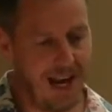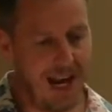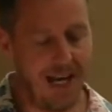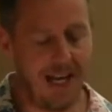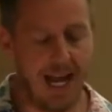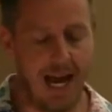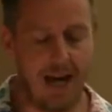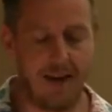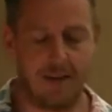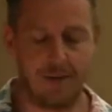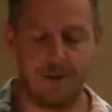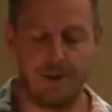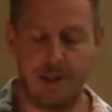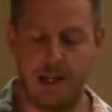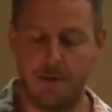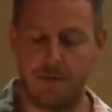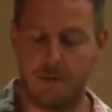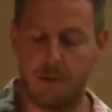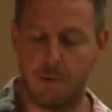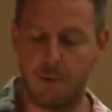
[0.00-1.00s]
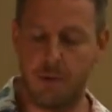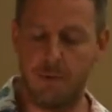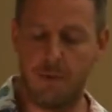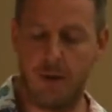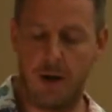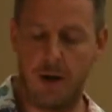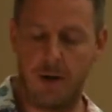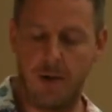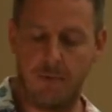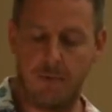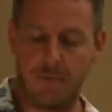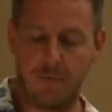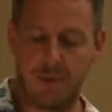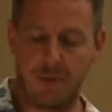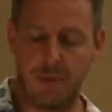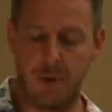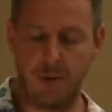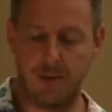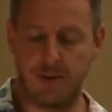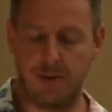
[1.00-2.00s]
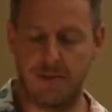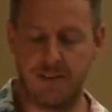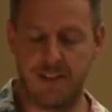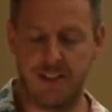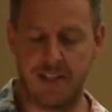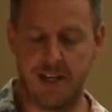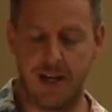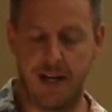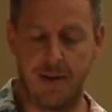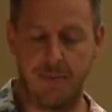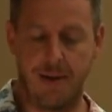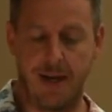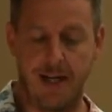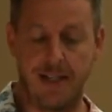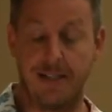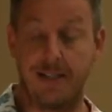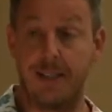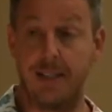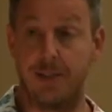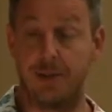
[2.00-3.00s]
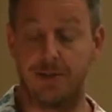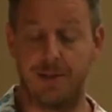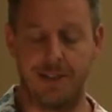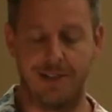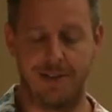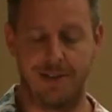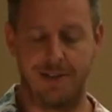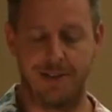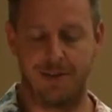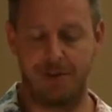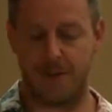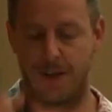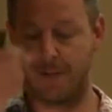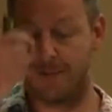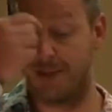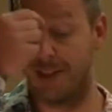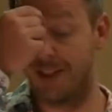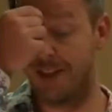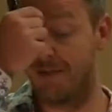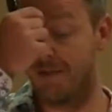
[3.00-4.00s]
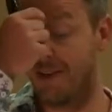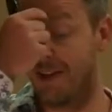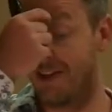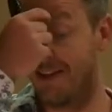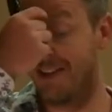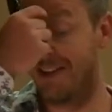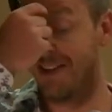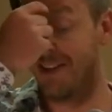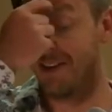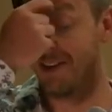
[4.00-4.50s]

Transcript: And how to shave a root ball. Most of the time, I see trees and shrubs that have been in